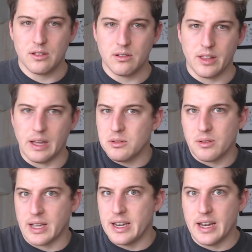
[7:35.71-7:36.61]
And that was
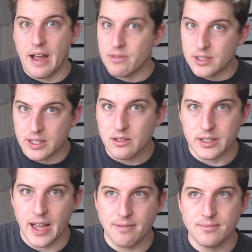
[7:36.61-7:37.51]
something I did every single
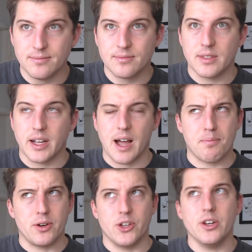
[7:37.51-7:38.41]
day. I got
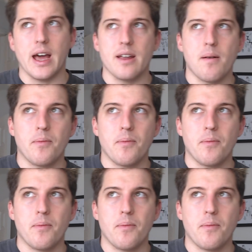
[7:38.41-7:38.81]
pretty good at it.